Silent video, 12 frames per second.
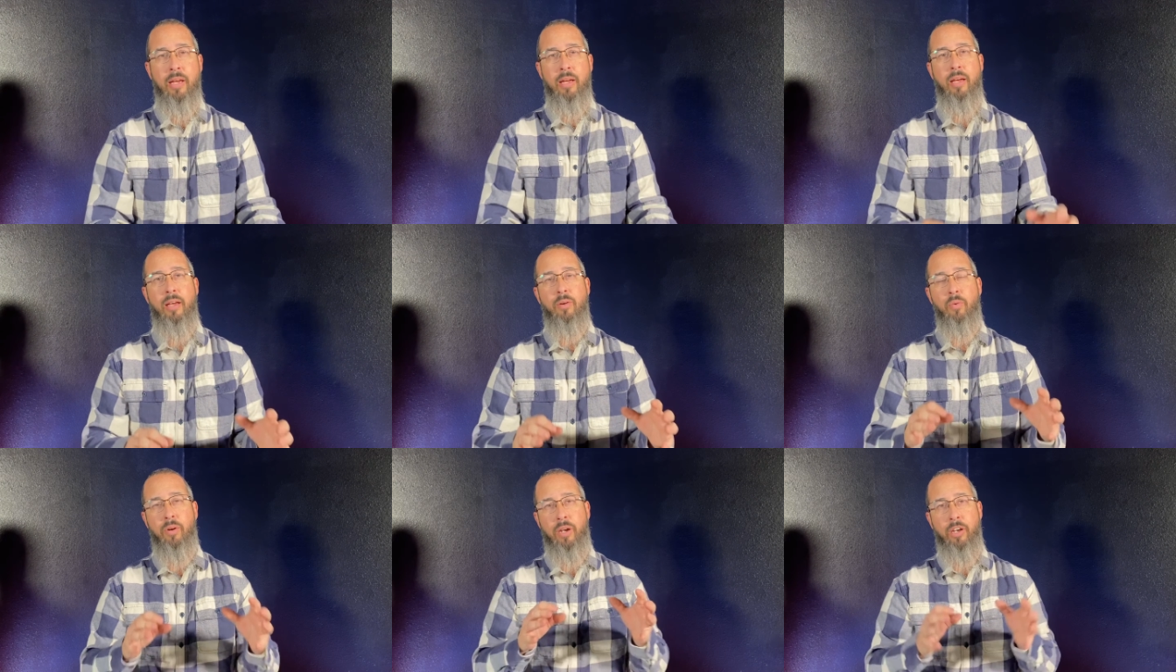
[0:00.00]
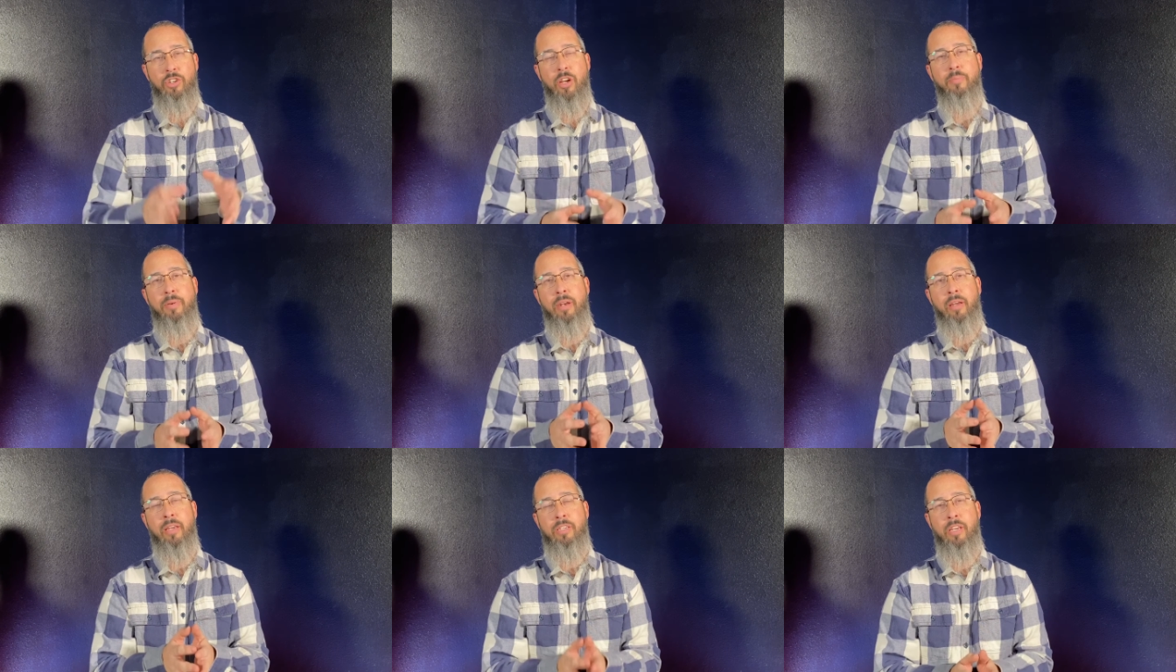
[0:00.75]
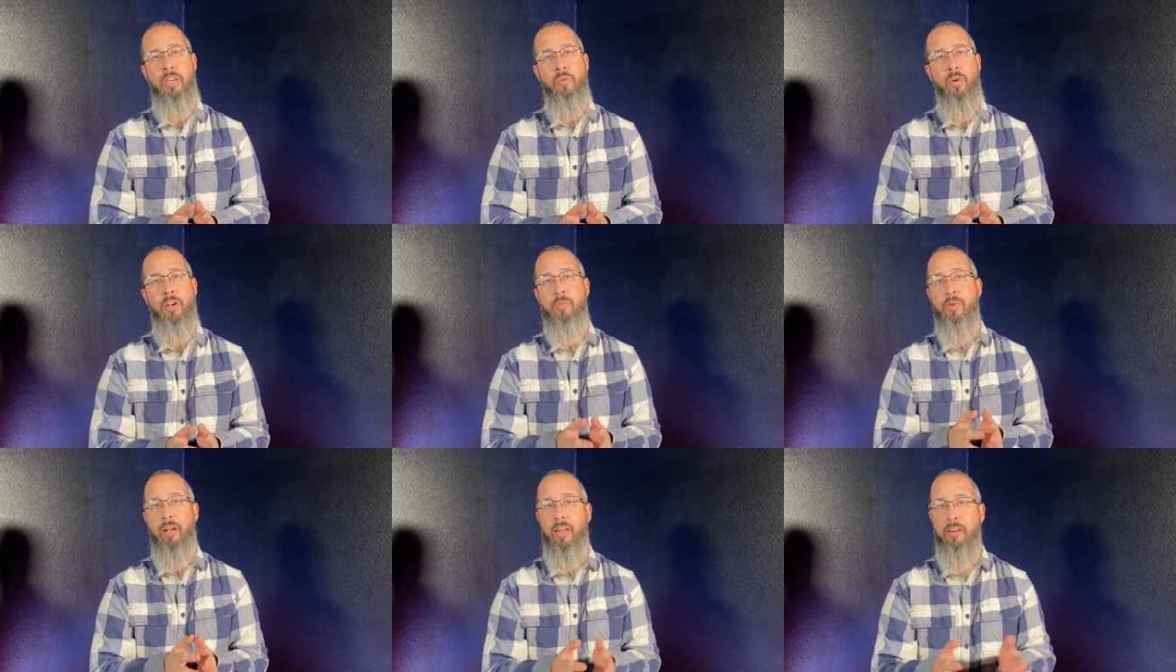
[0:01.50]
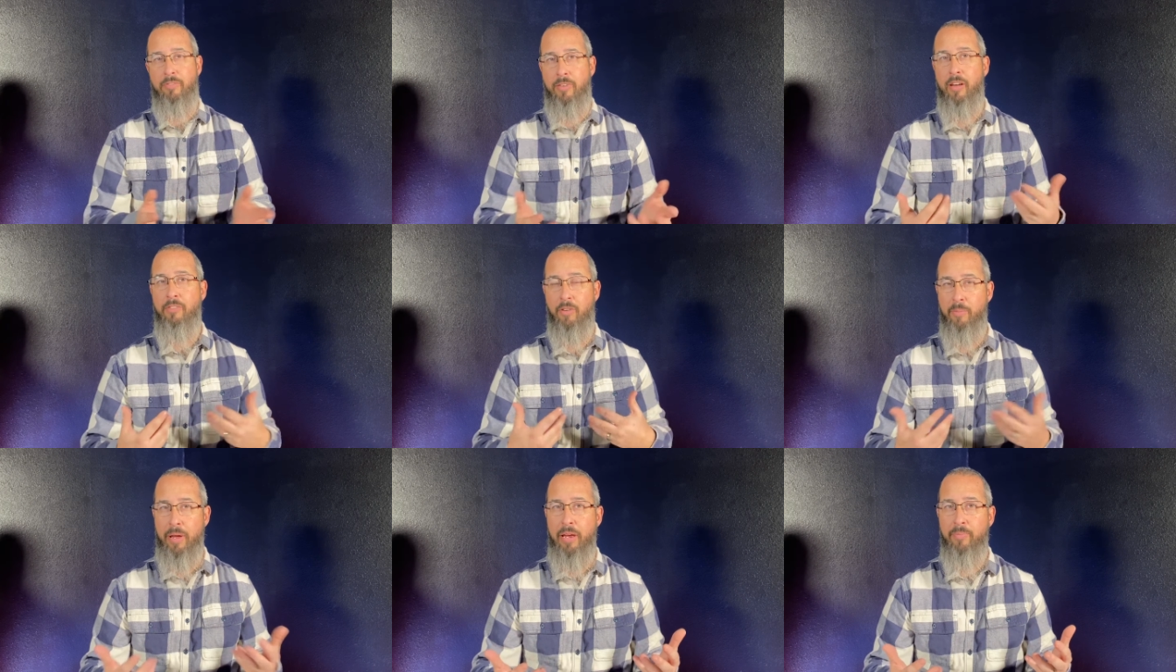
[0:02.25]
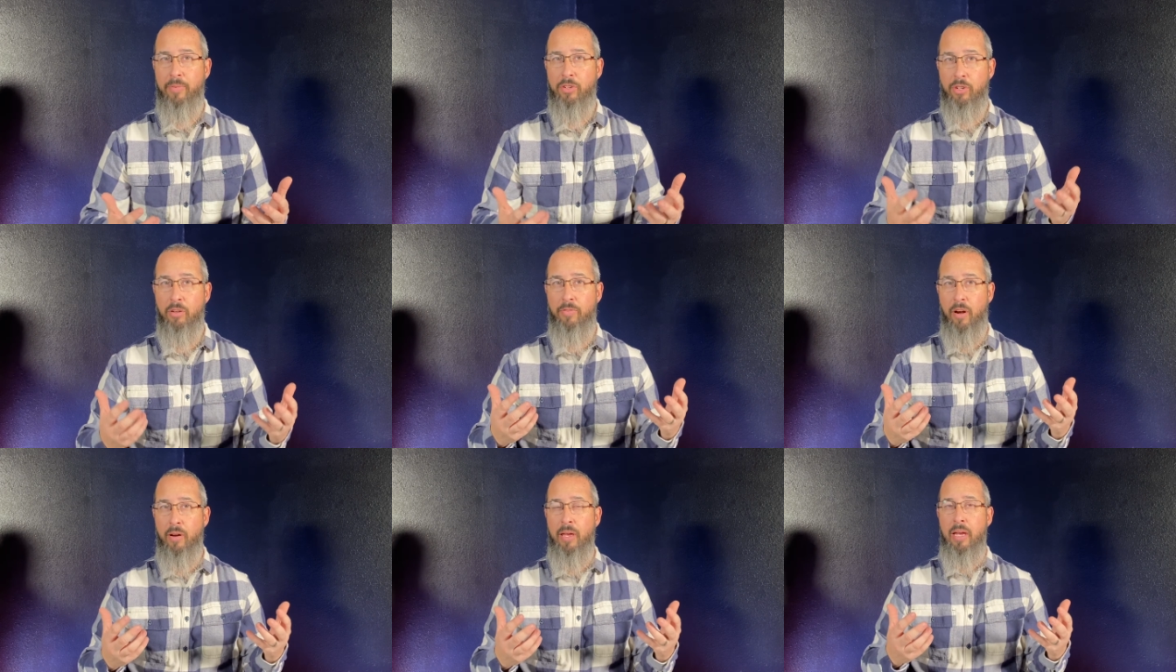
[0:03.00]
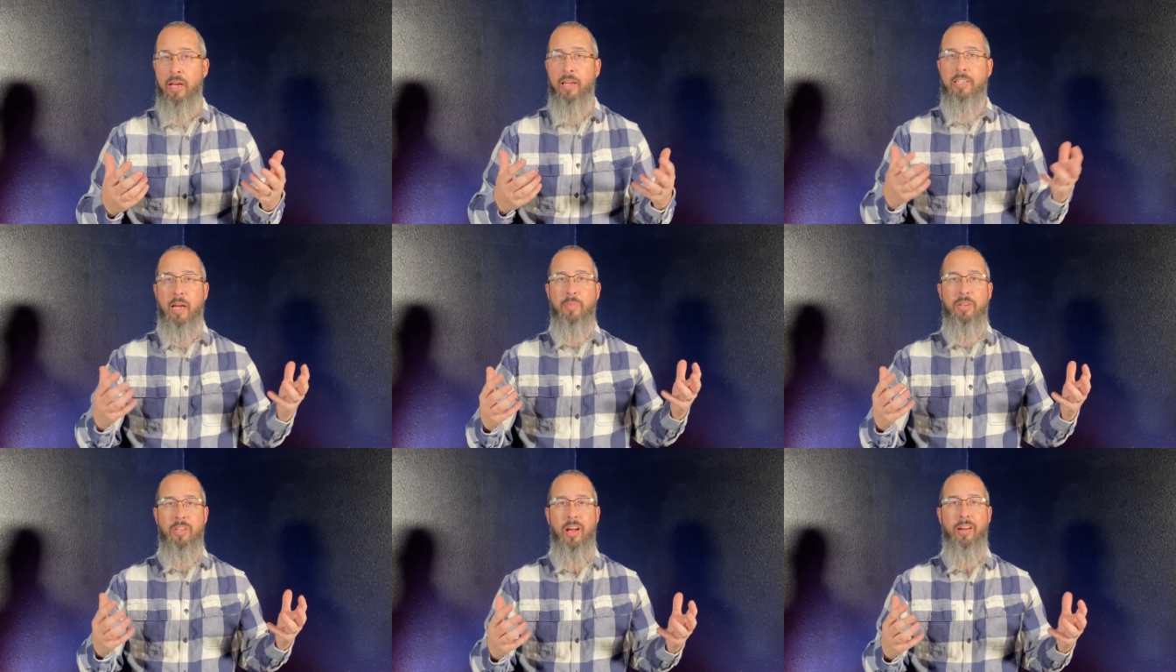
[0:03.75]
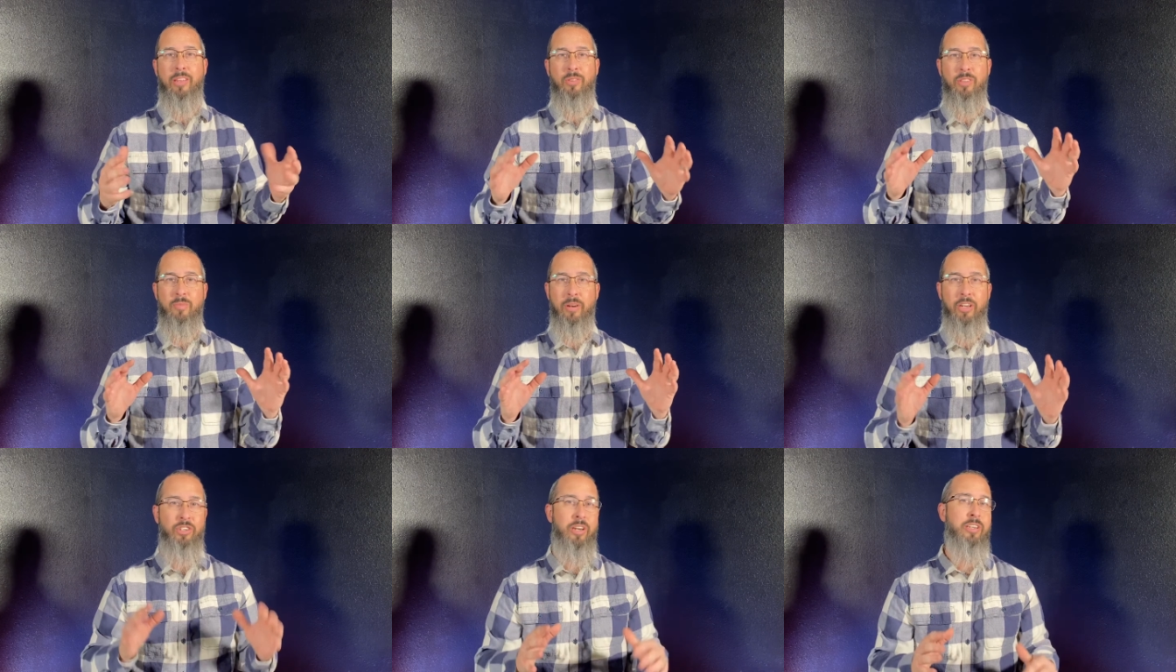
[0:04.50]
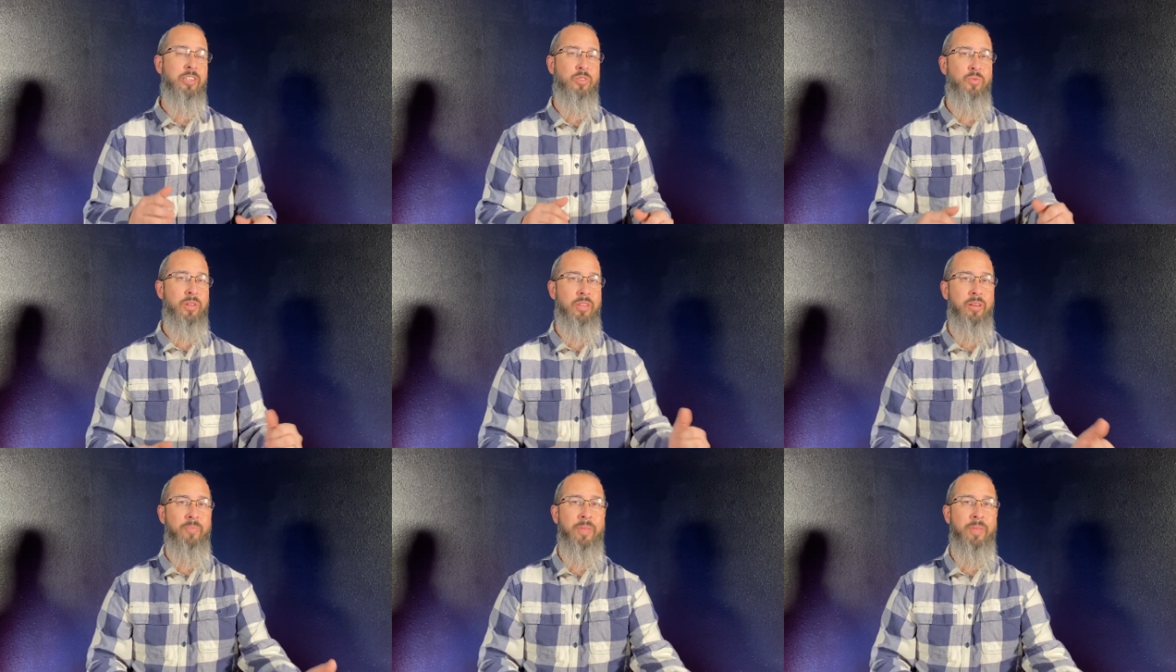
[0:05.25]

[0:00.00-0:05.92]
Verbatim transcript: Uh, we're going to jump in and continue on. It's been a lot of fun for me so far as I've been talking through the book of Genesis with you.